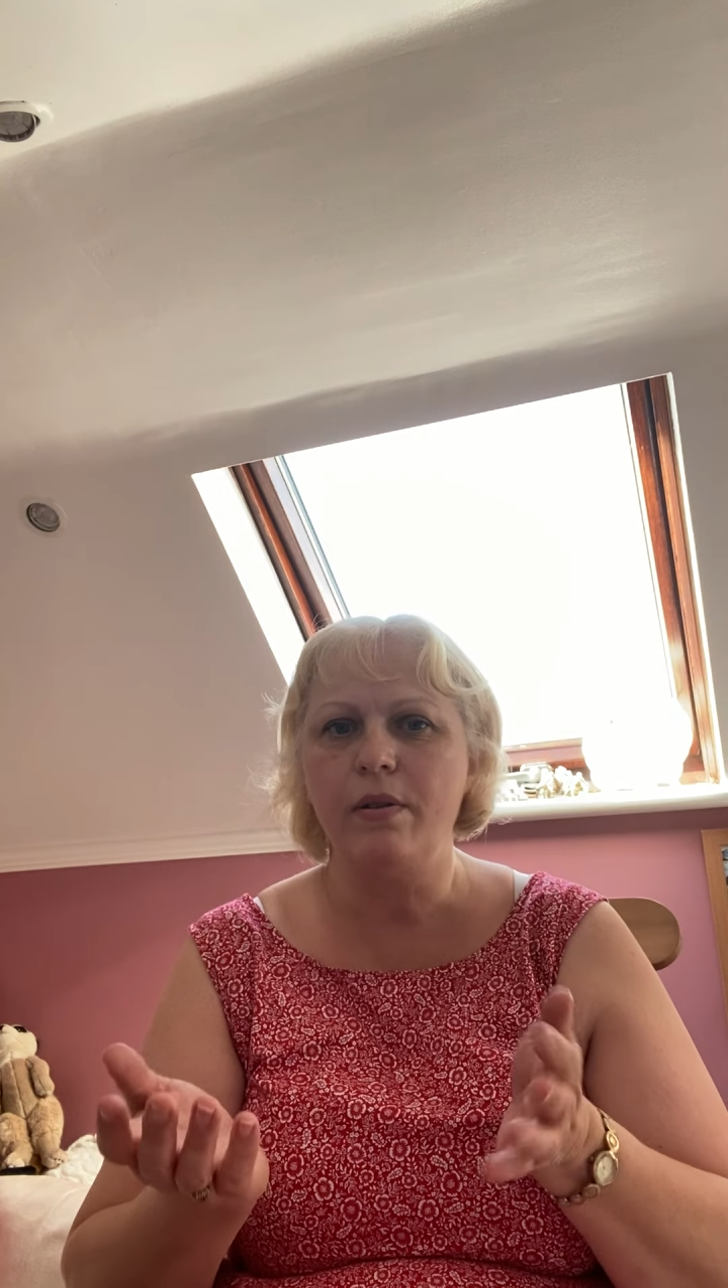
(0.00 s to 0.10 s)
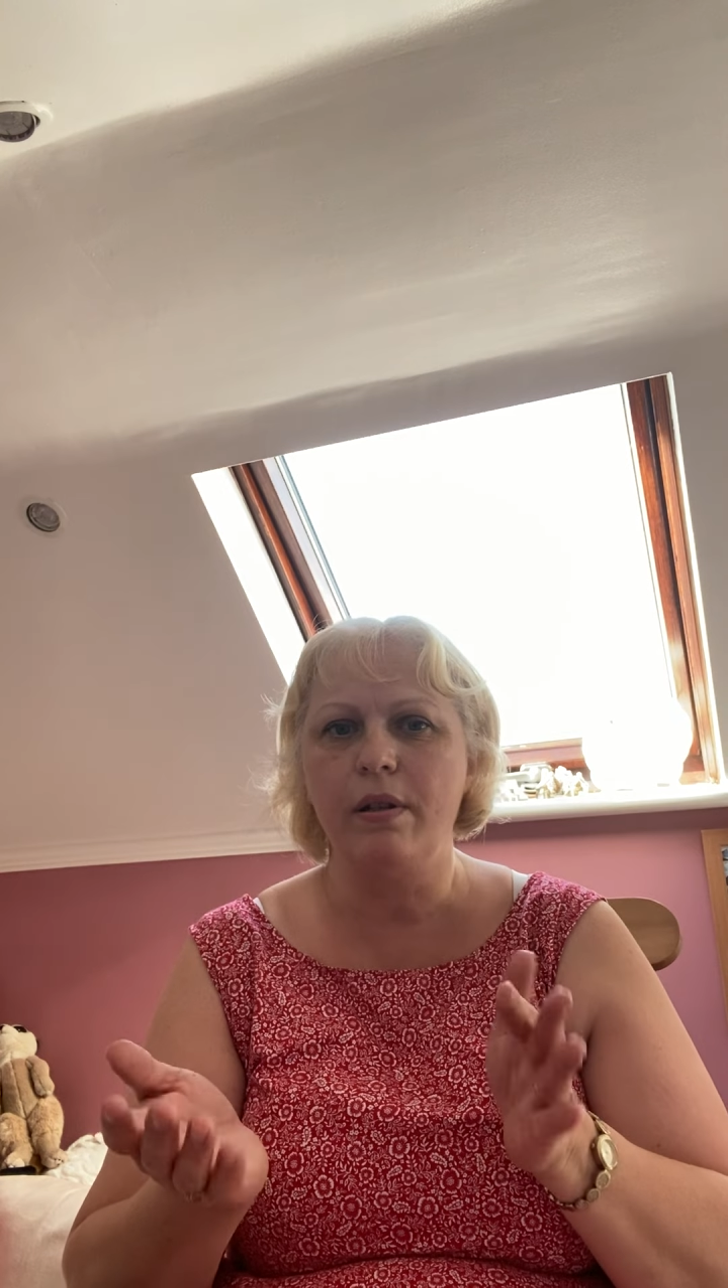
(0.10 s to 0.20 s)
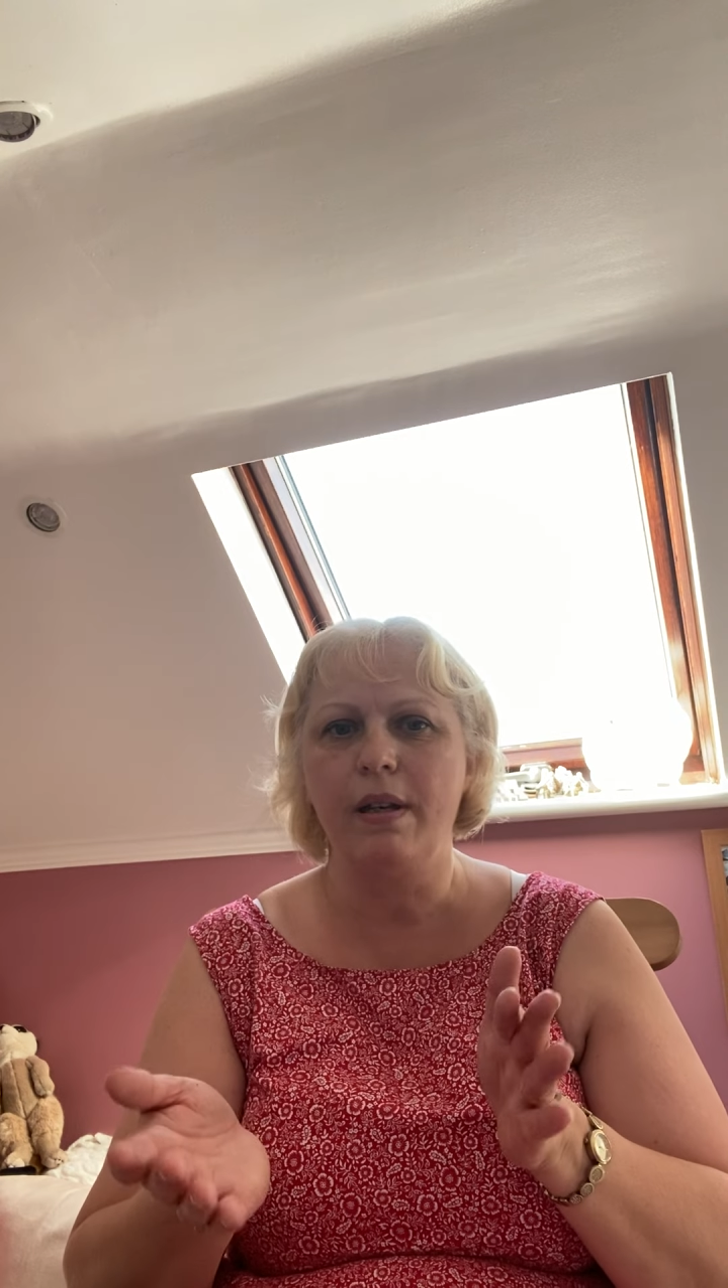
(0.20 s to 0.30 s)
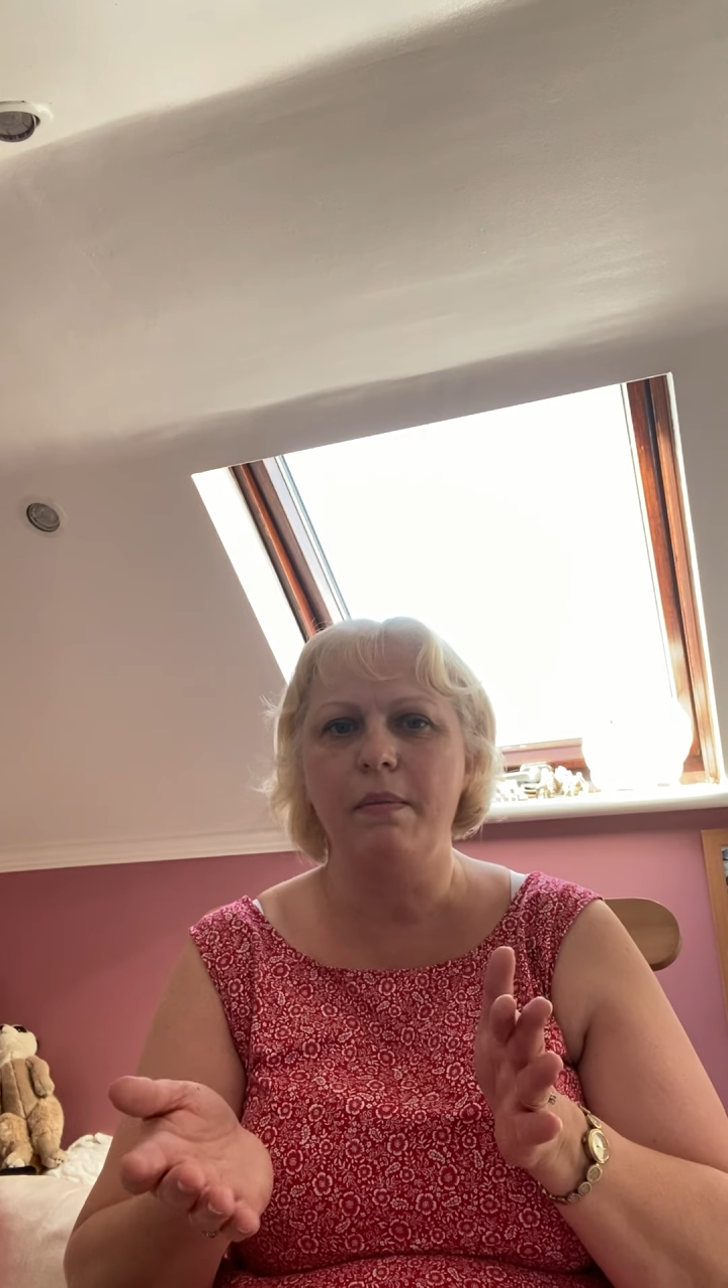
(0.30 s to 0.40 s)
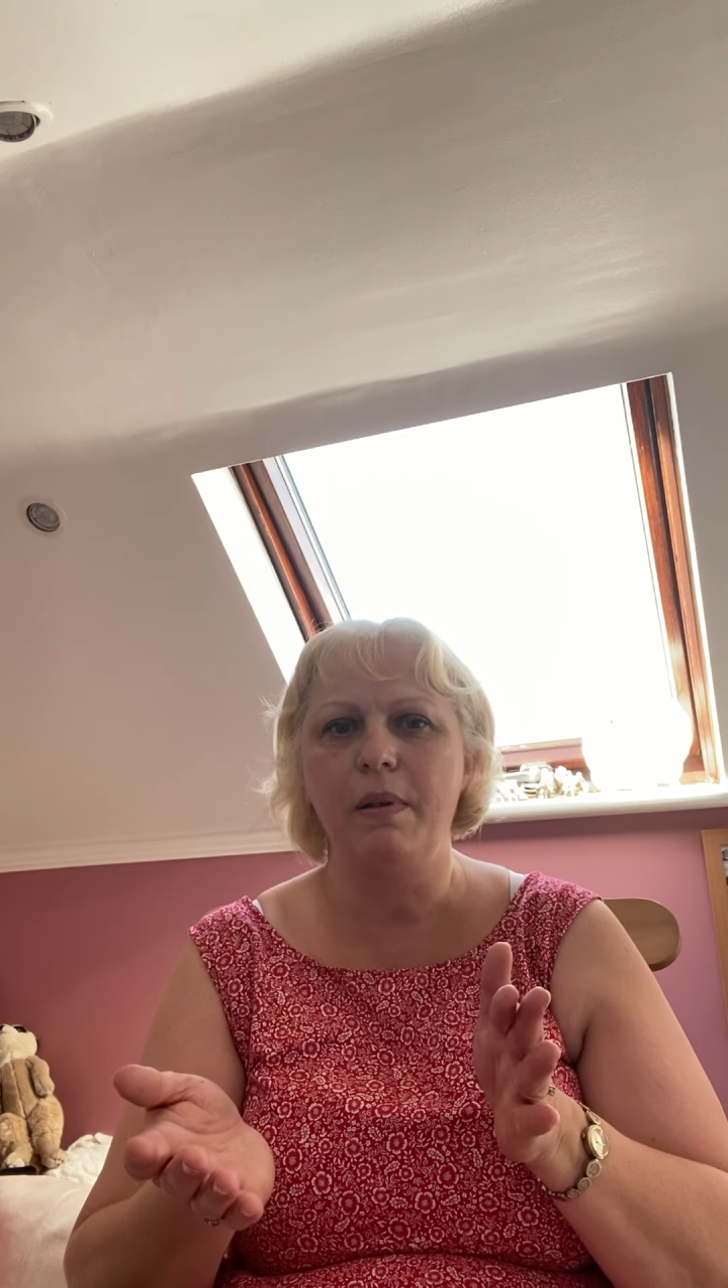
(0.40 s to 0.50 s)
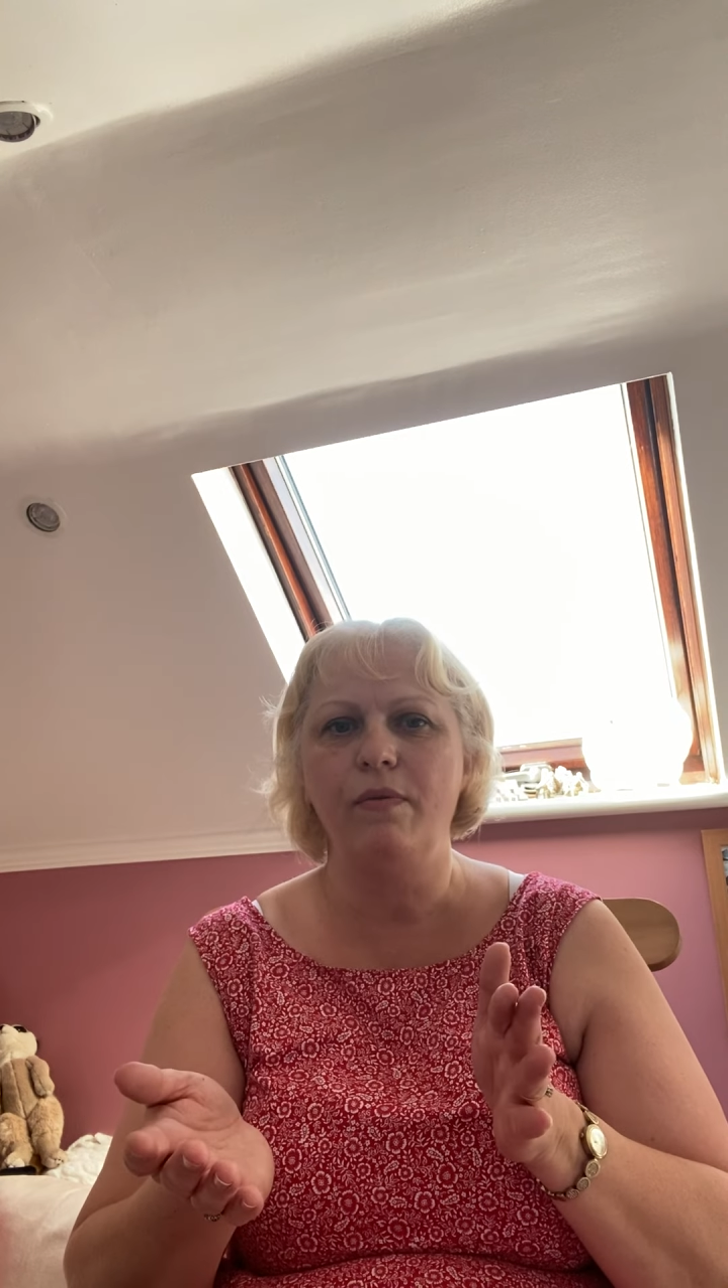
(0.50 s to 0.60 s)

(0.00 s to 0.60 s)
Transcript: don't get me